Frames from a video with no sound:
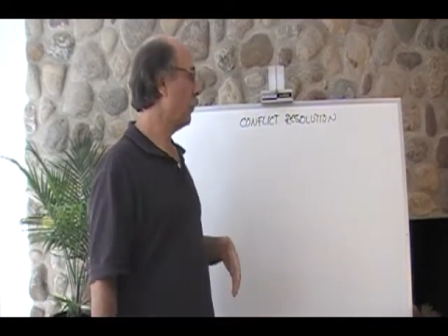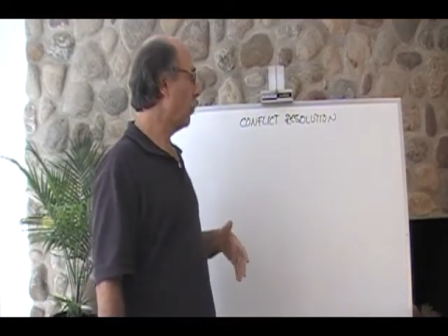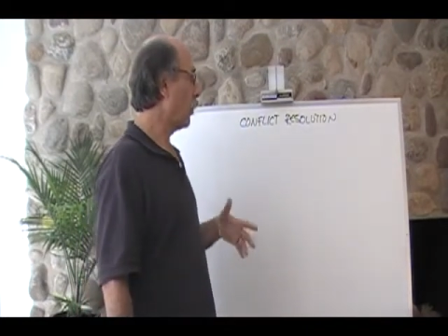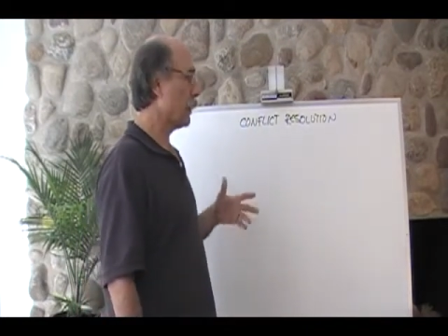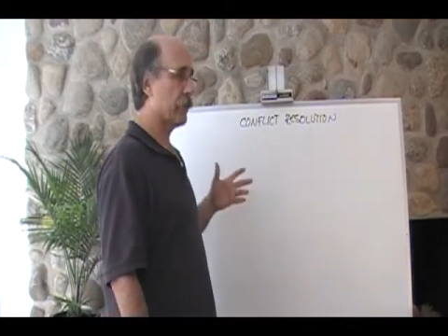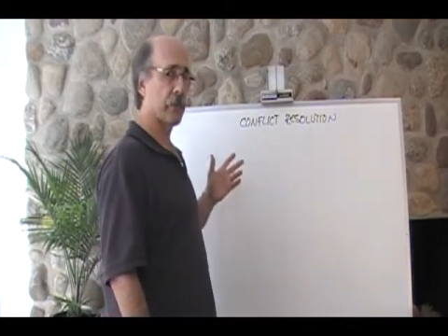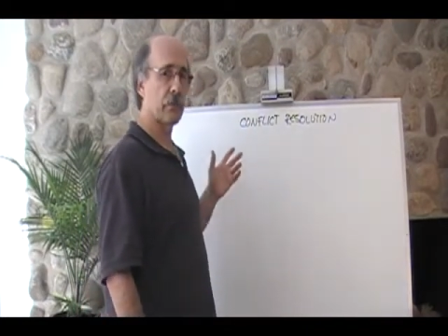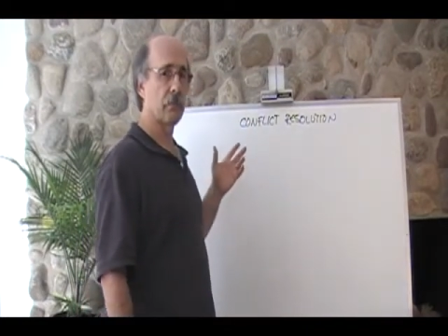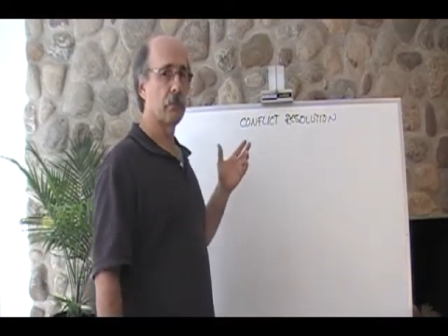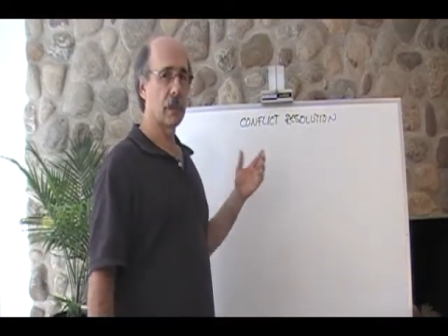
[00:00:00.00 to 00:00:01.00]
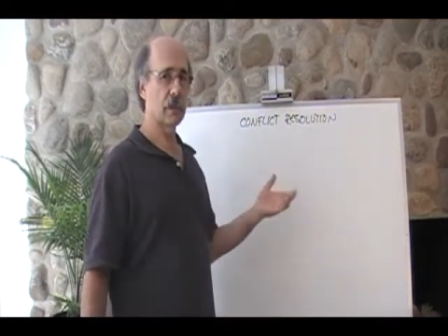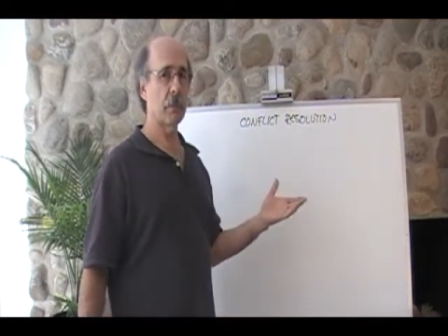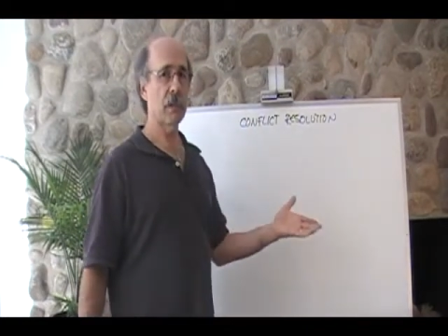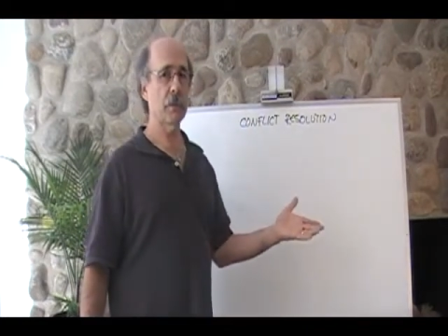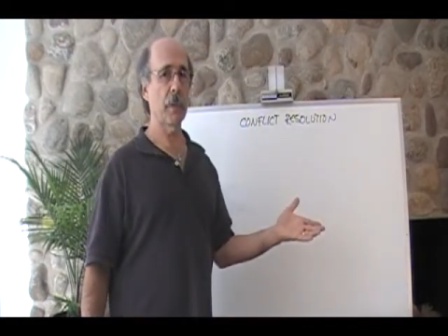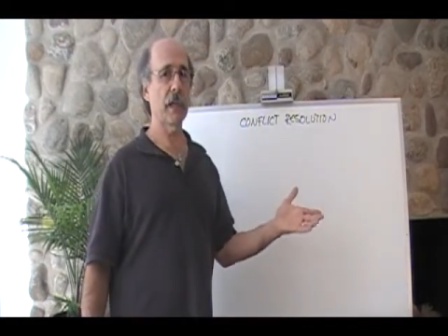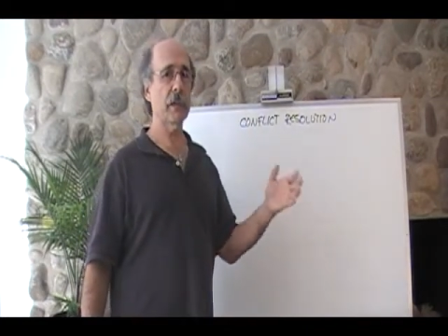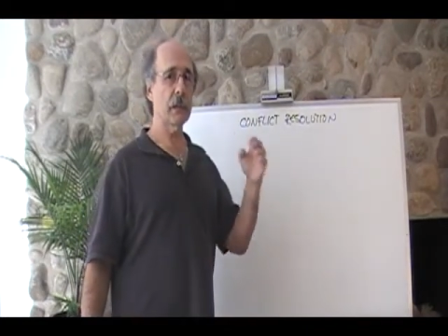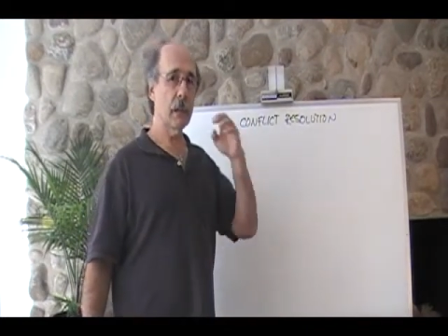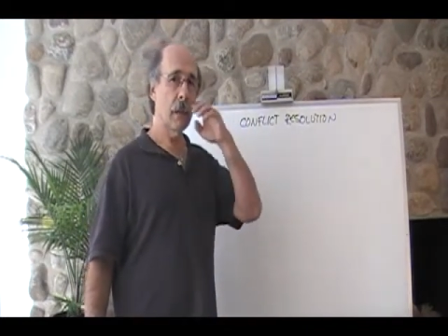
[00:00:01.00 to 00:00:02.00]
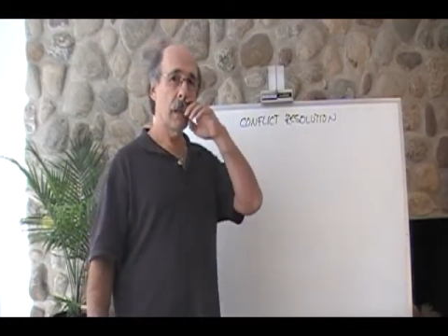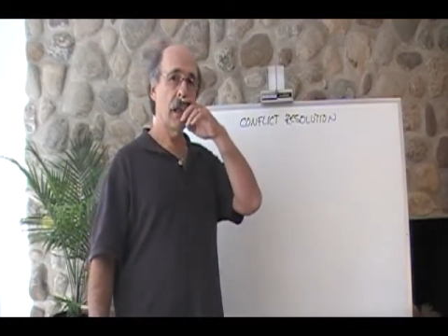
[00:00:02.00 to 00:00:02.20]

works much, much better.